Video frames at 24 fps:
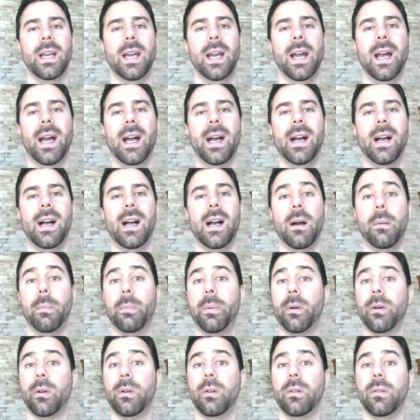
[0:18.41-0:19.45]

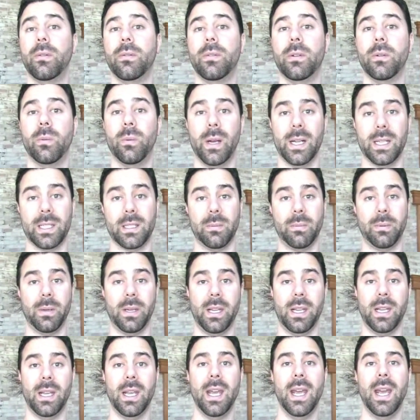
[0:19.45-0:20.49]
approved
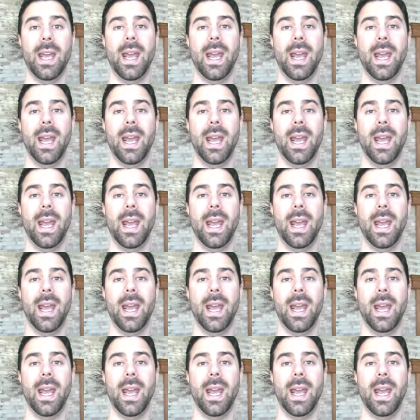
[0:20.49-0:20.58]
recipe.